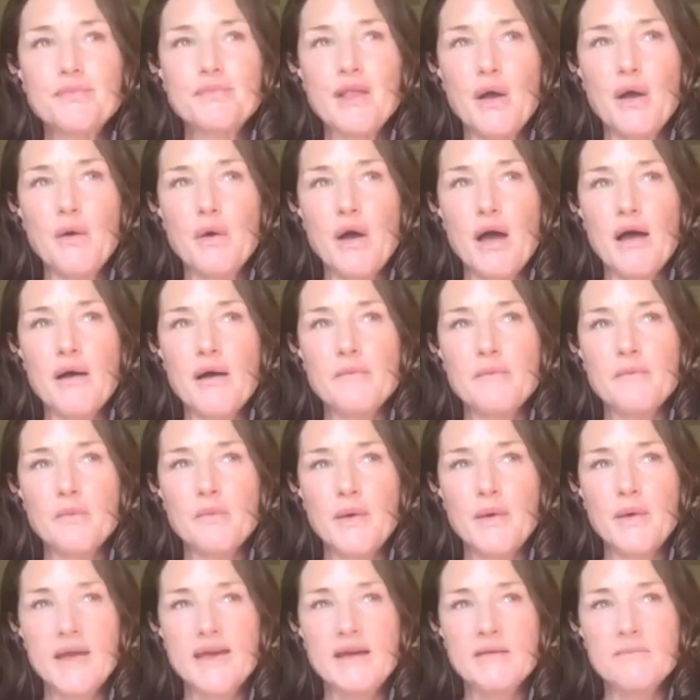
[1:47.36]
um, we
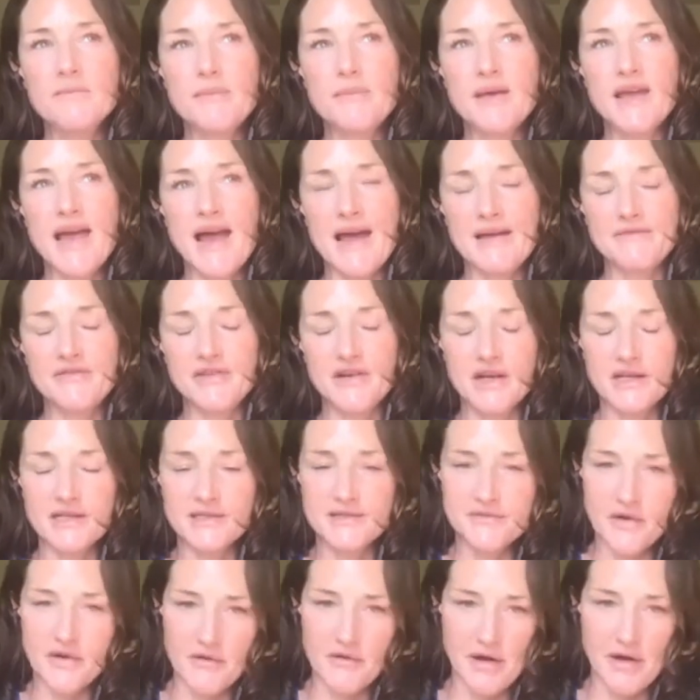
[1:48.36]
can be advocates for
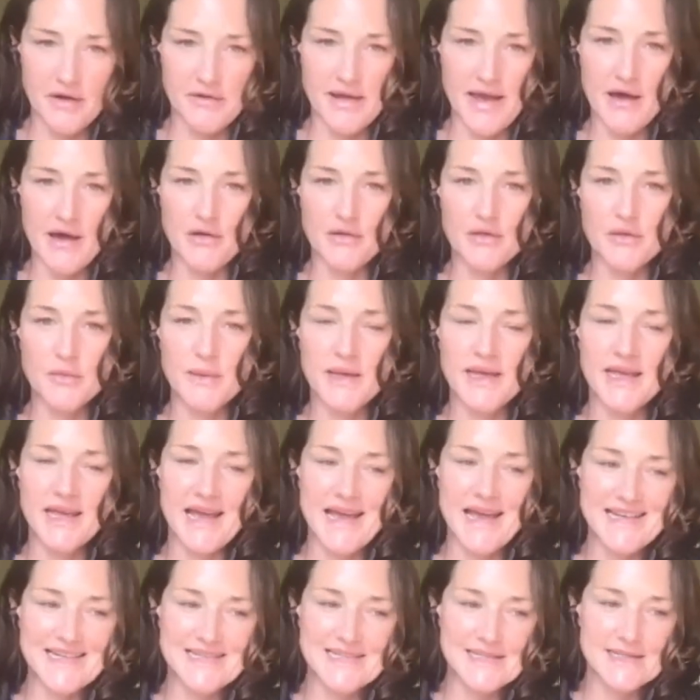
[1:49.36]
our own health, we can get
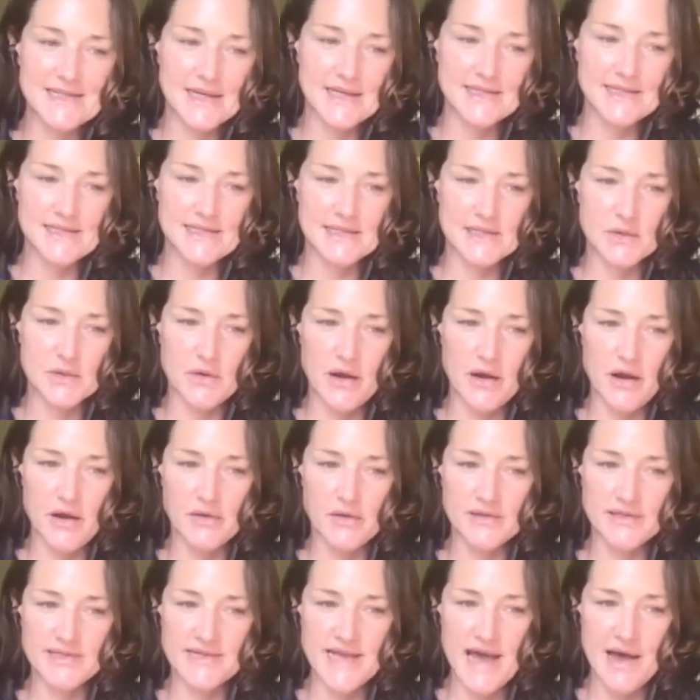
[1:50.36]
insights into our
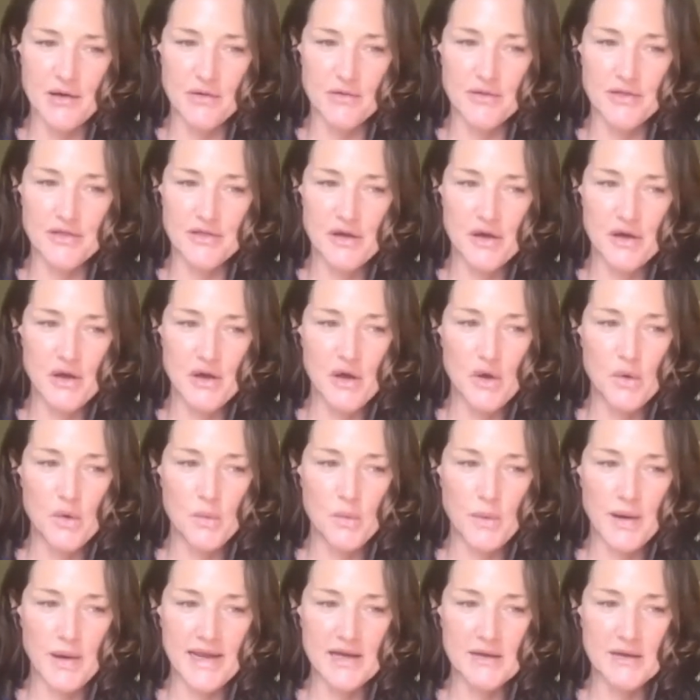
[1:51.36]
own health,
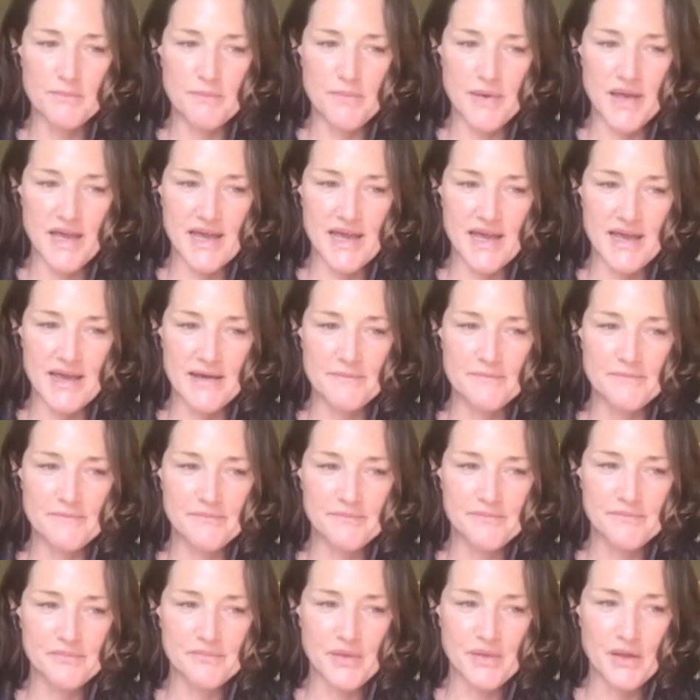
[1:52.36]
we can be,
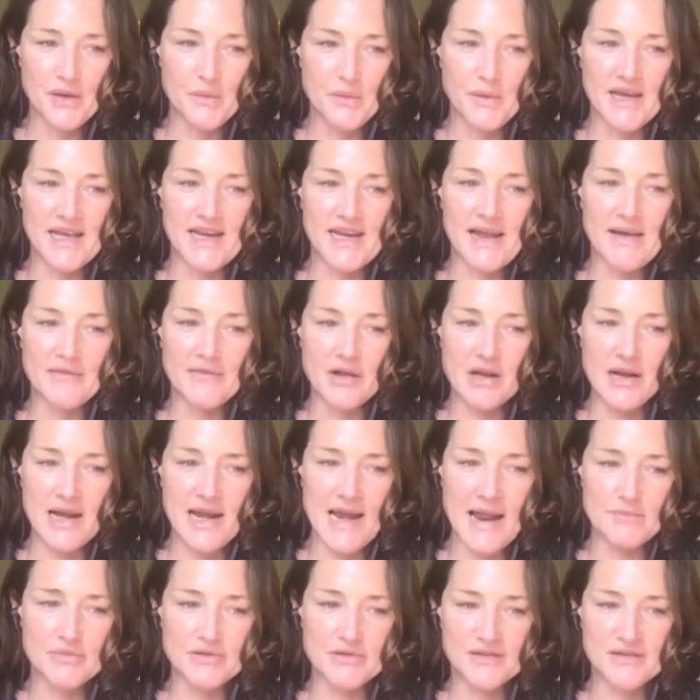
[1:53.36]
we can have a
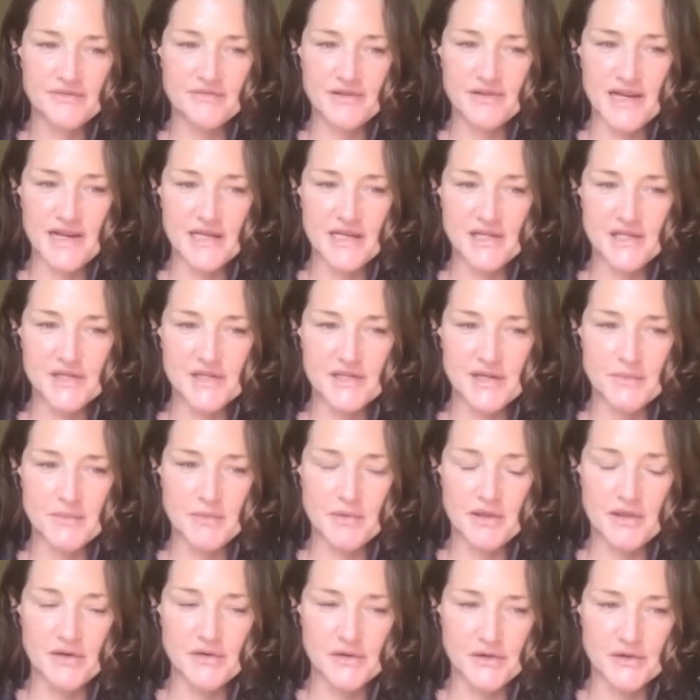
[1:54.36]
collaborative relationship with our
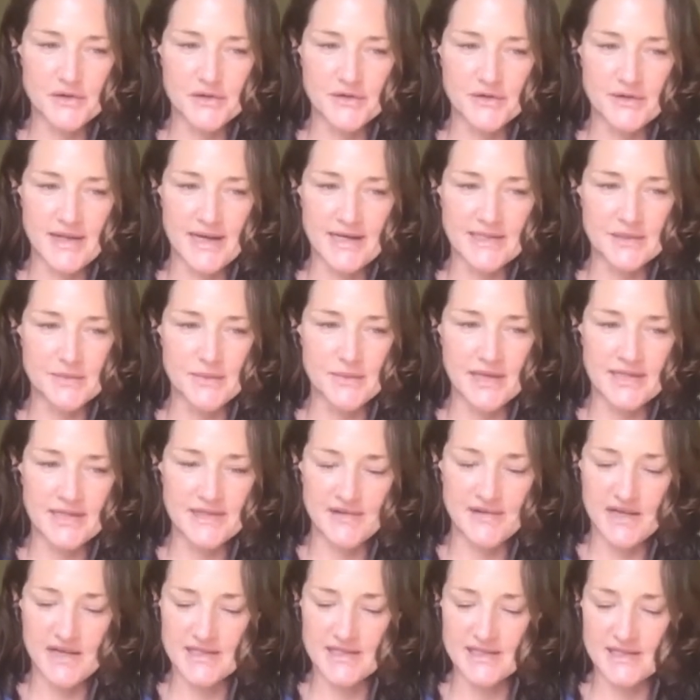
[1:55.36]
doctor, and that's when I
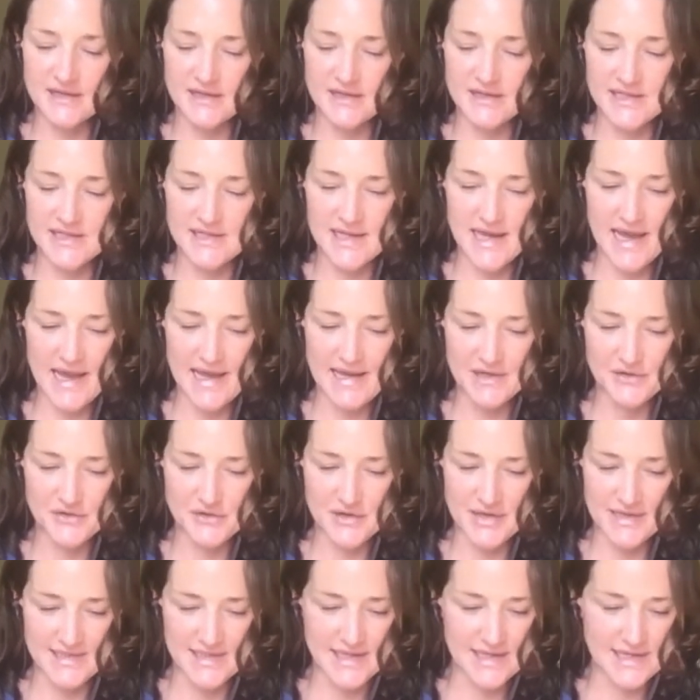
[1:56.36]
first started to get
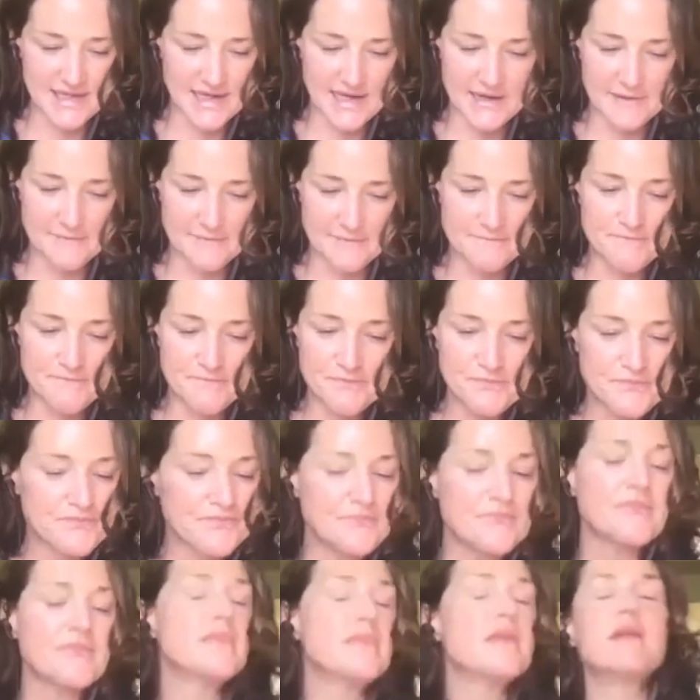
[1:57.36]
interested in
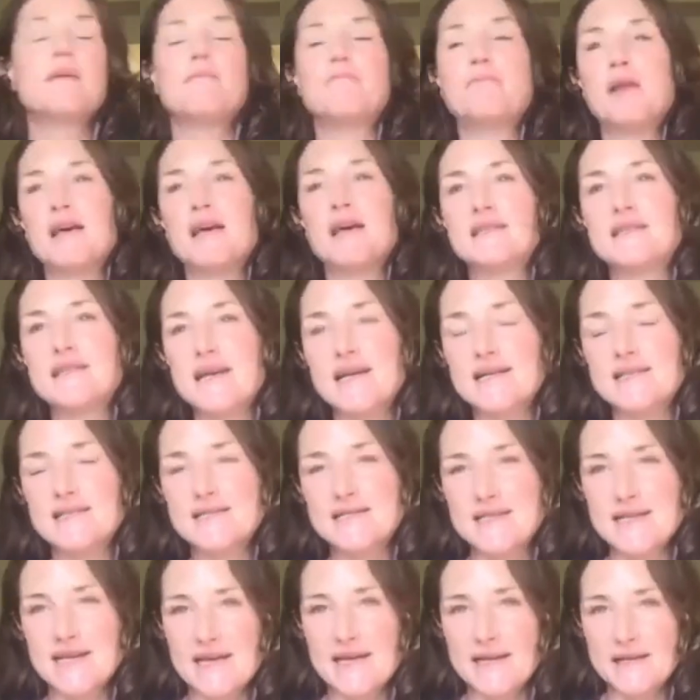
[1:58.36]
blood
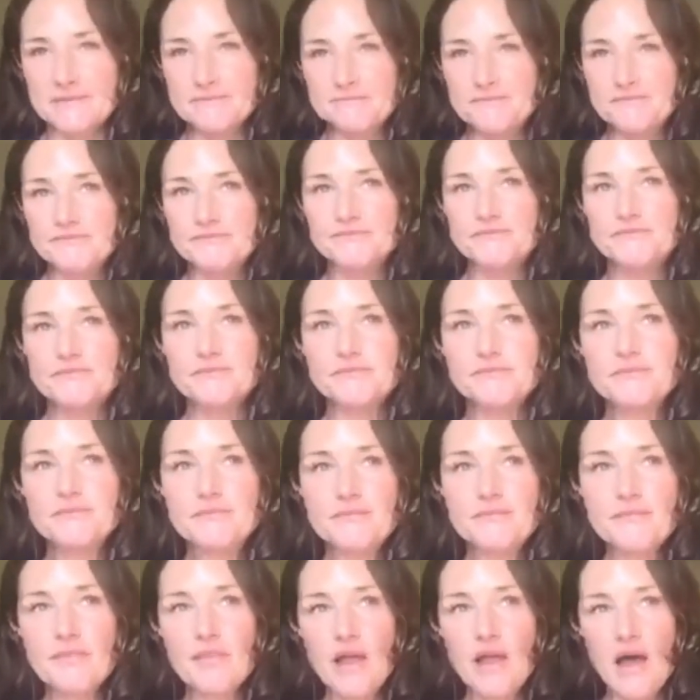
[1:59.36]
testing,
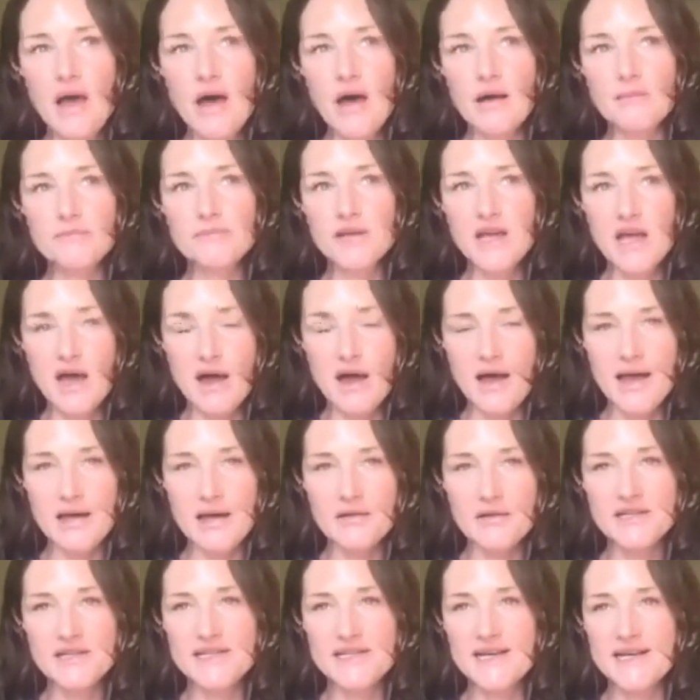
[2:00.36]
um, gut
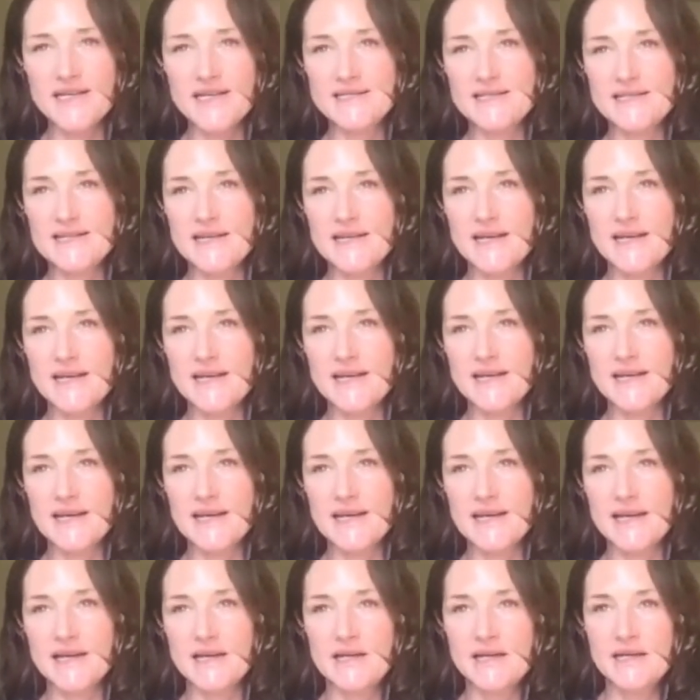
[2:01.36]
health
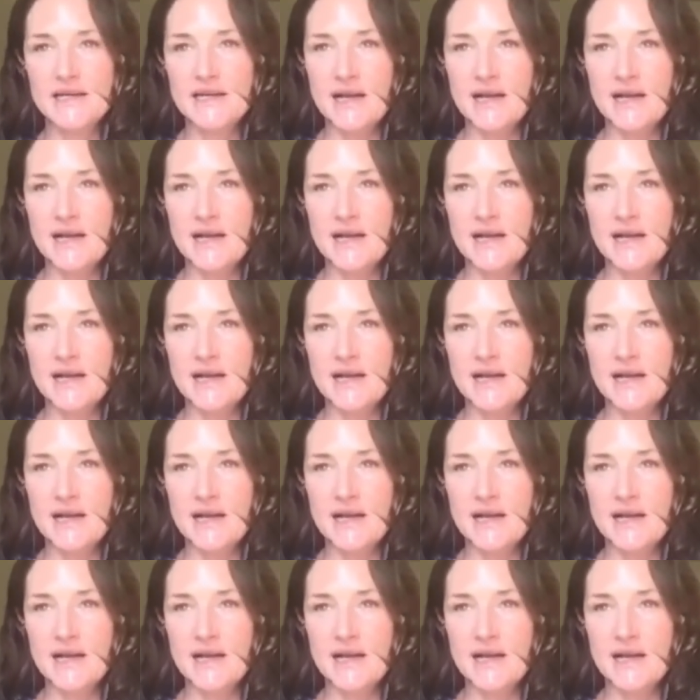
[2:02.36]
testing